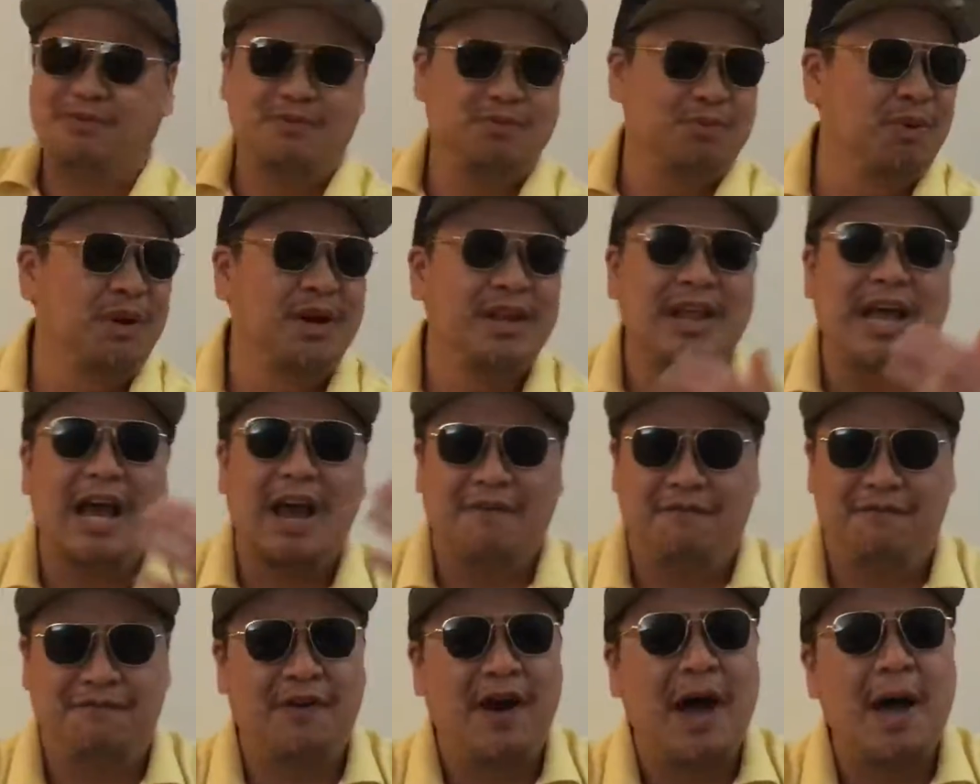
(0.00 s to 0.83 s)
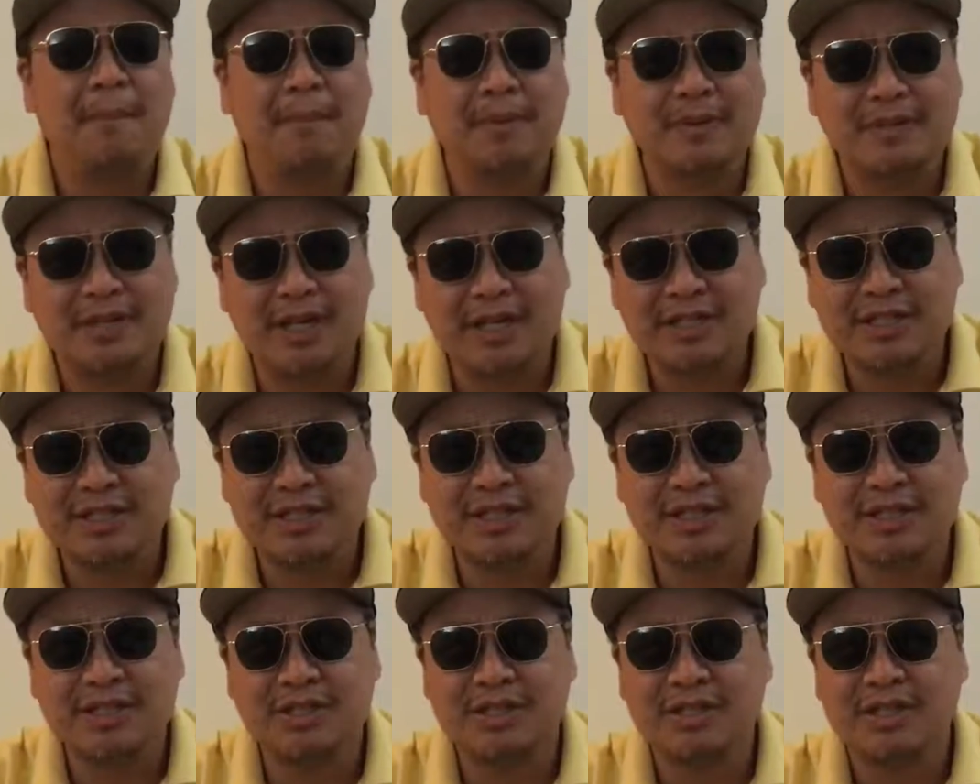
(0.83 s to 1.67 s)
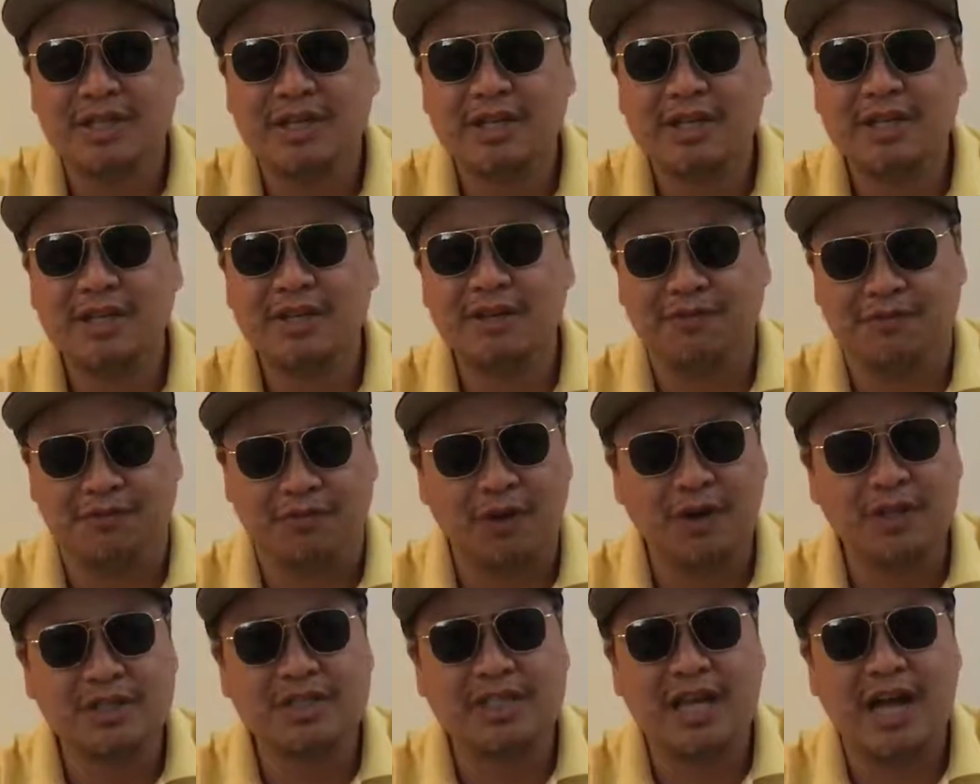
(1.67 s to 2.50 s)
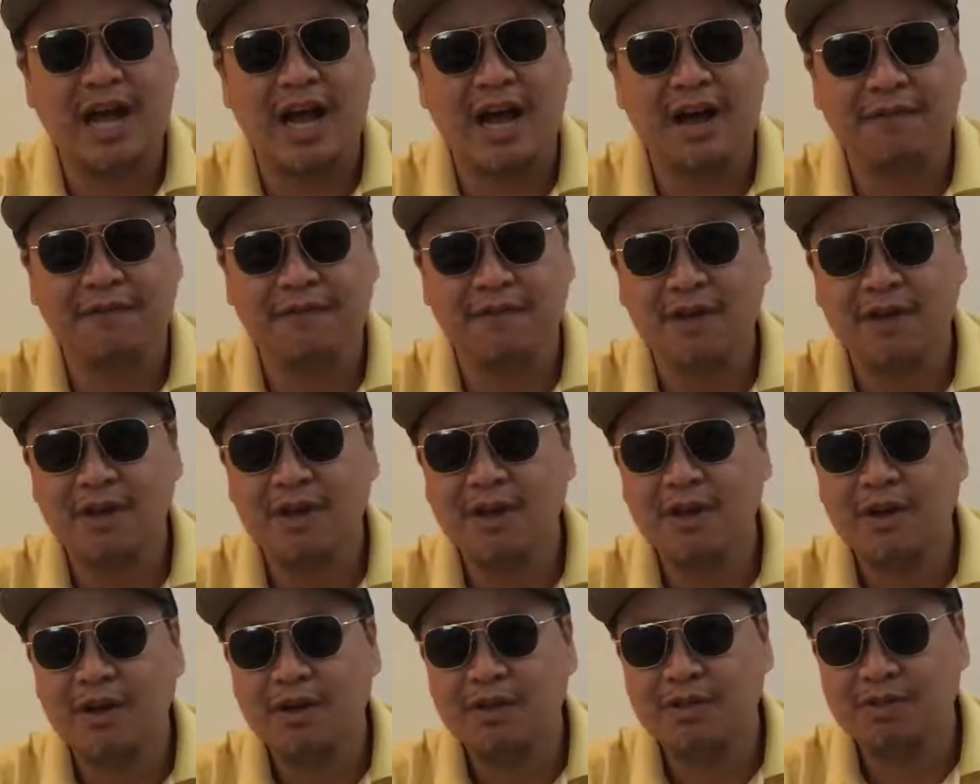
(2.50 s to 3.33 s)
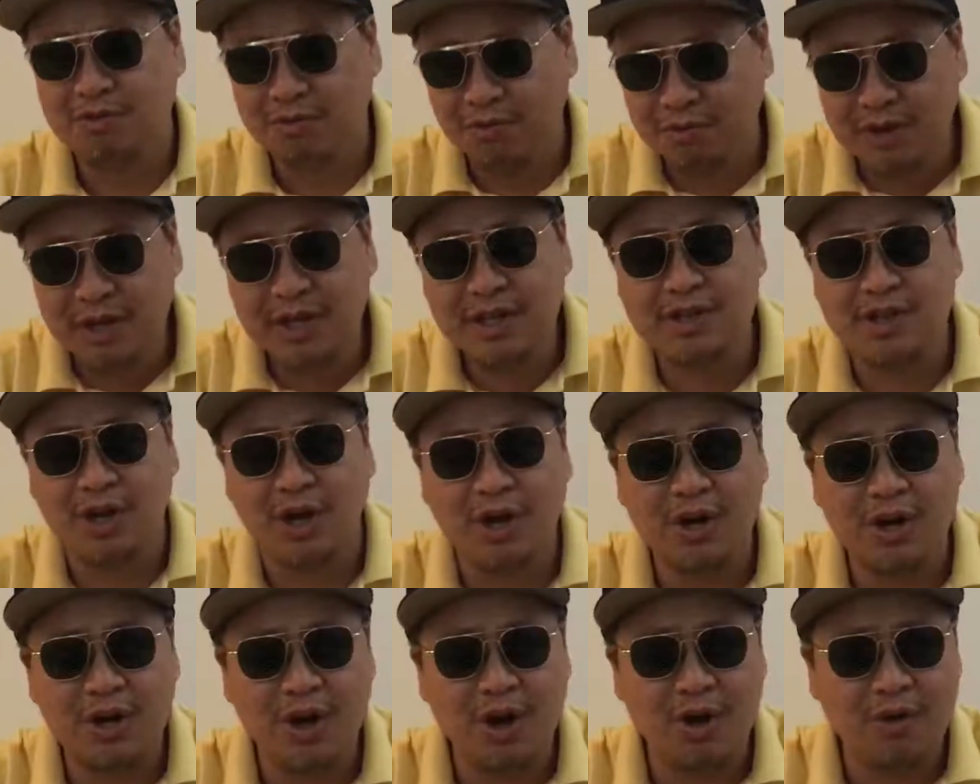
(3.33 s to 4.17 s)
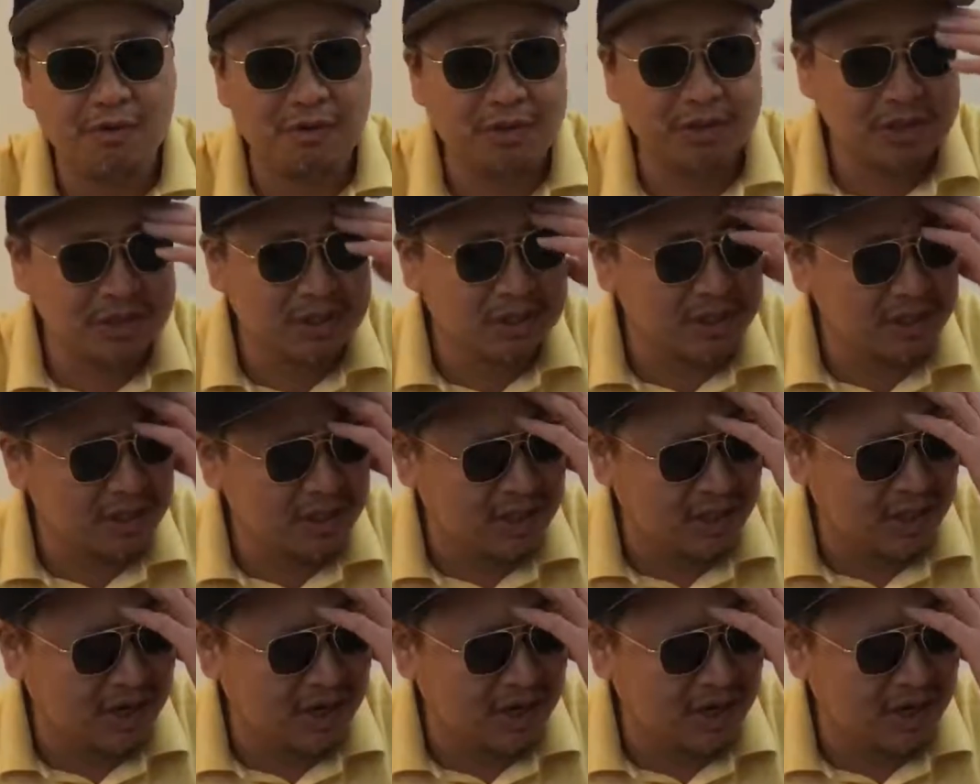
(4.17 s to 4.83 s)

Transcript: What did they have, 5 possessions in the first half? 3 turnovers.